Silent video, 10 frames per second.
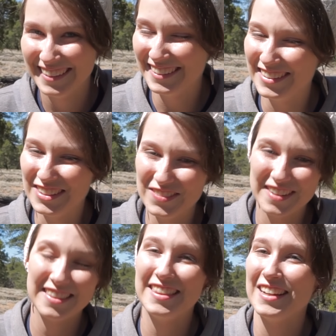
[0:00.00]
Oh,
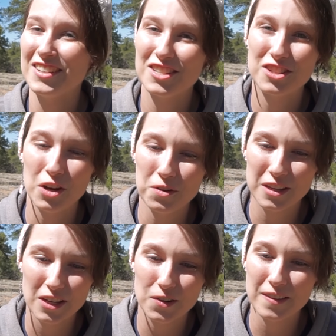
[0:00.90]
but they're so
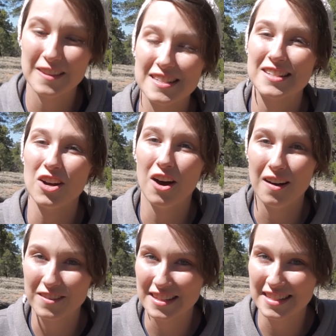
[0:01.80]
cute. This is
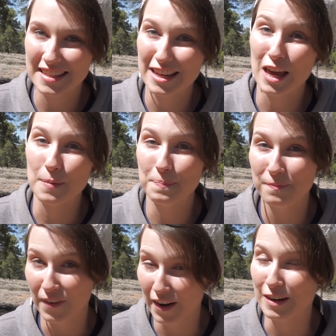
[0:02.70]
obviously a
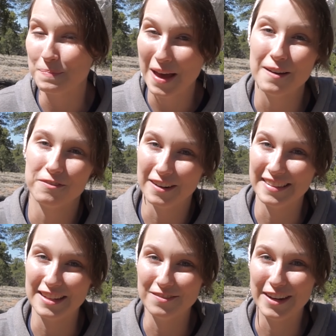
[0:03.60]
very
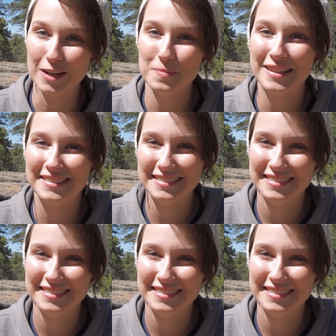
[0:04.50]
pet-friendly environment.